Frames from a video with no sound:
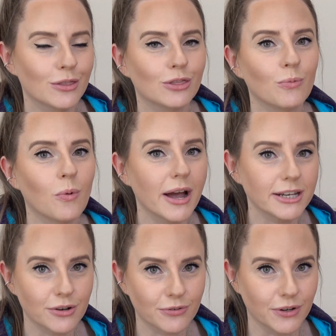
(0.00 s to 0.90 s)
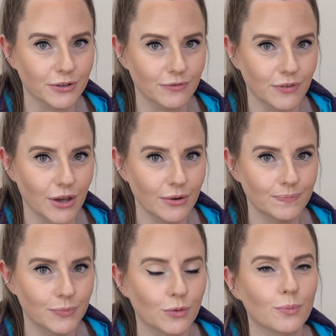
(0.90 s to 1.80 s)
the wider your field of view,
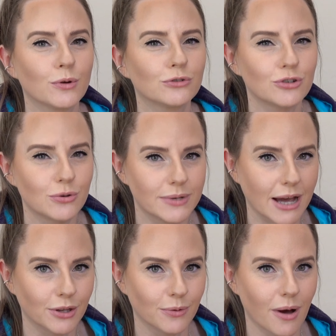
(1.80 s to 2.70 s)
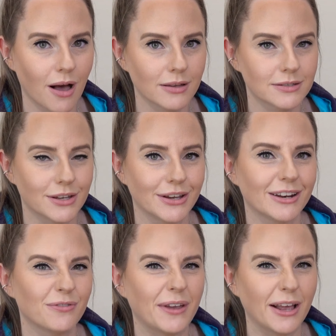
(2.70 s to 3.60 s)
or the more zoomed out you are, so you're
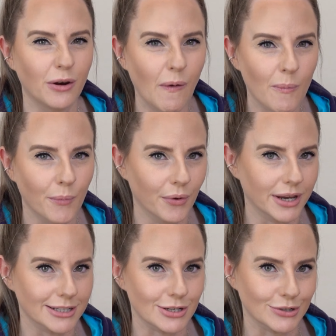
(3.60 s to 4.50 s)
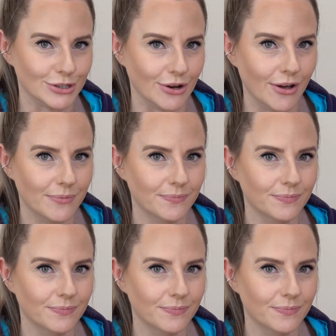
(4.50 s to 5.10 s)
going to fit a lot more into your shot.